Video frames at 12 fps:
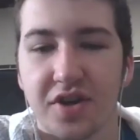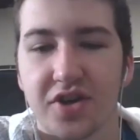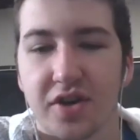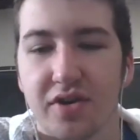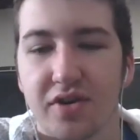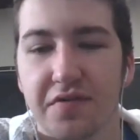
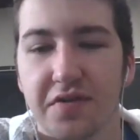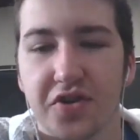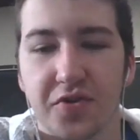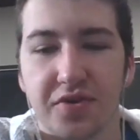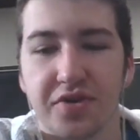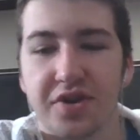so I don't know if
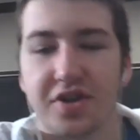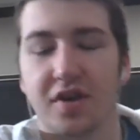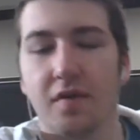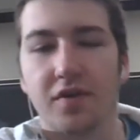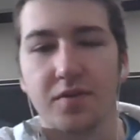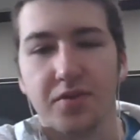he's really
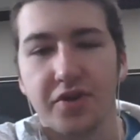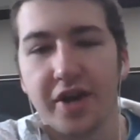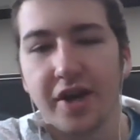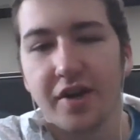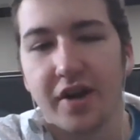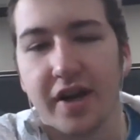comfortable
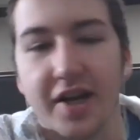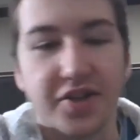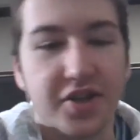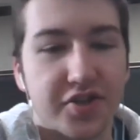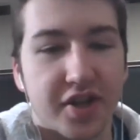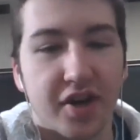yet as
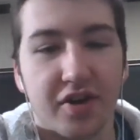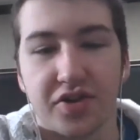he is now.